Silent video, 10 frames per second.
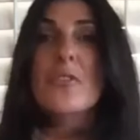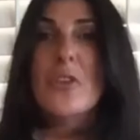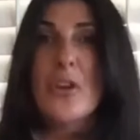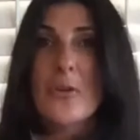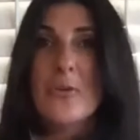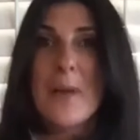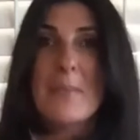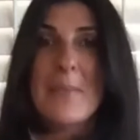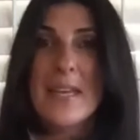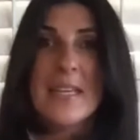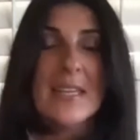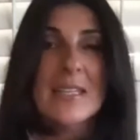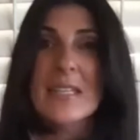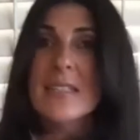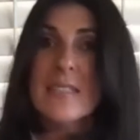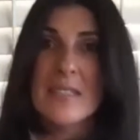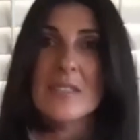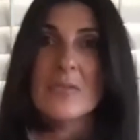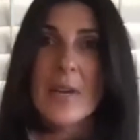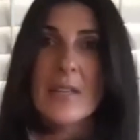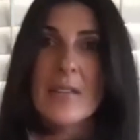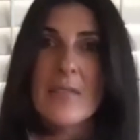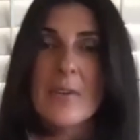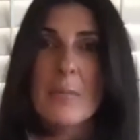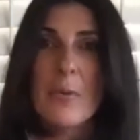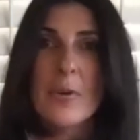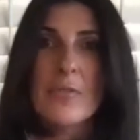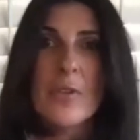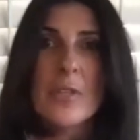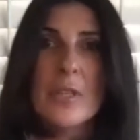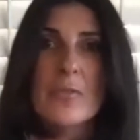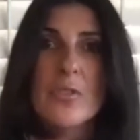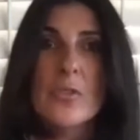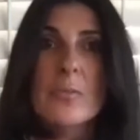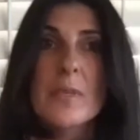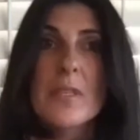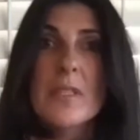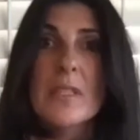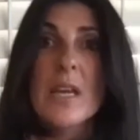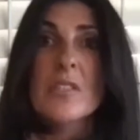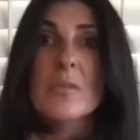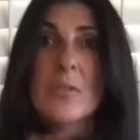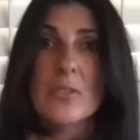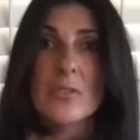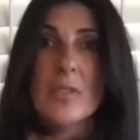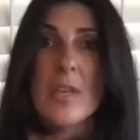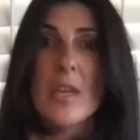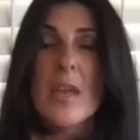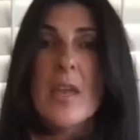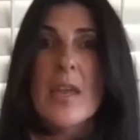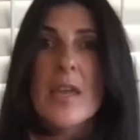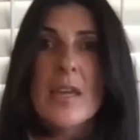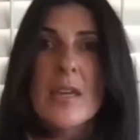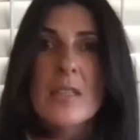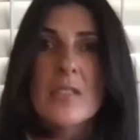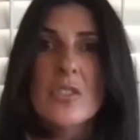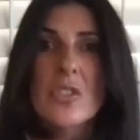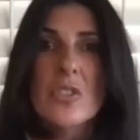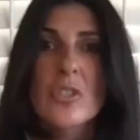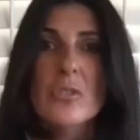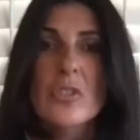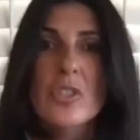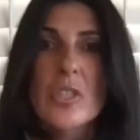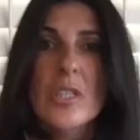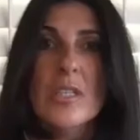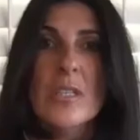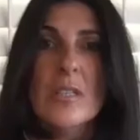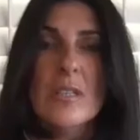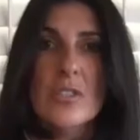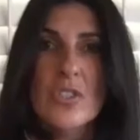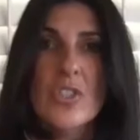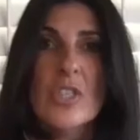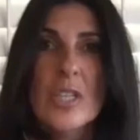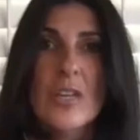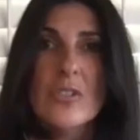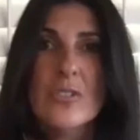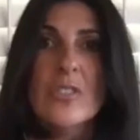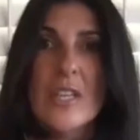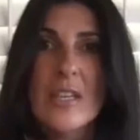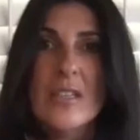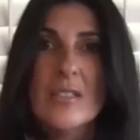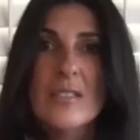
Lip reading: known by many and isn't, right? They have a portfolio of 2 million customers. And she understands